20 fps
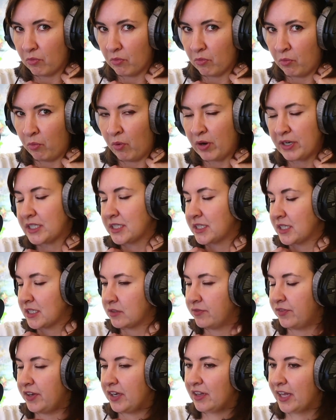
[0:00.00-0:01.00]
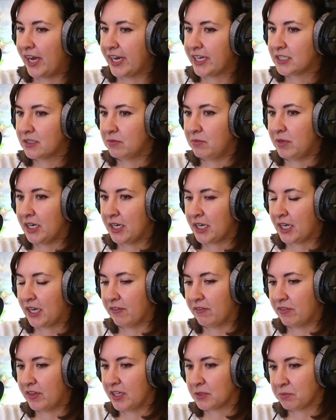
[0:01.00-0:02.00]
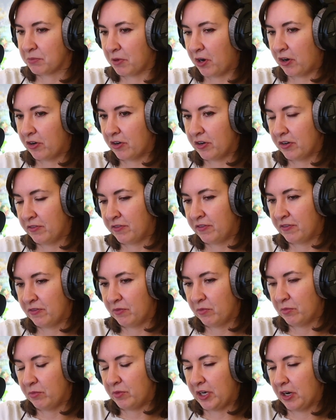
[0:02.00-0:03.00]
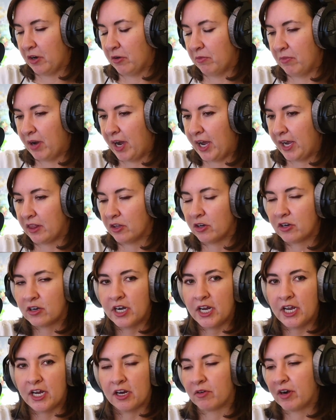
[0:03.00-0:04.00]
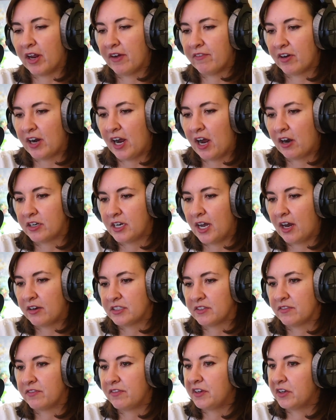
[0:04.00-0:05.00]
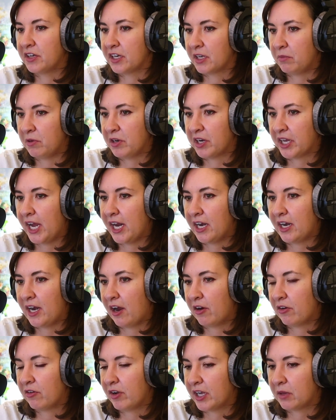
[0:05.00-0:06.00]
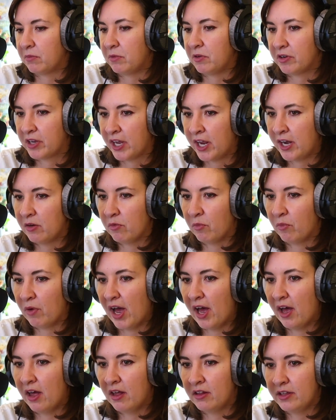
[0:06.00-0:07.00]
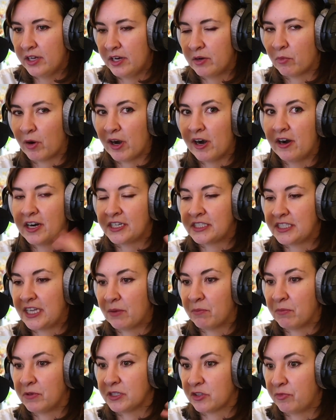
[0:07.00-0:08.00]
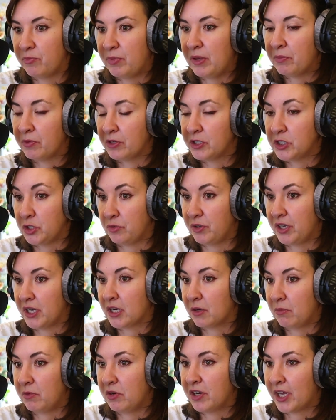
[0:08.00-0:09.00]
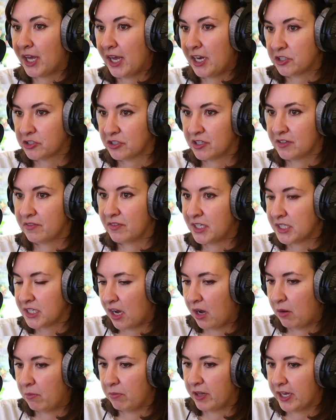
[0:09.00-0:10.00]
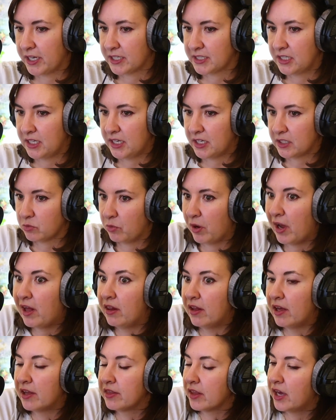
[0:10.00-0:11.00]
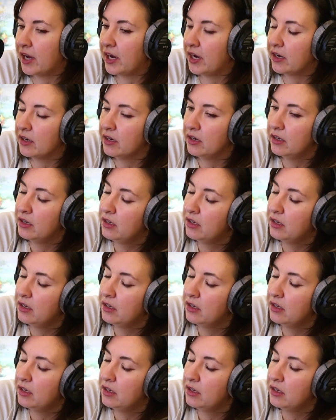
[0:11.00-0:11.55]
what does this feel like to me to give this part of, my learning or whatever? How does it feel to communicate, and how do I communicate it well? And where are examples of people doing communication of these complex things well online?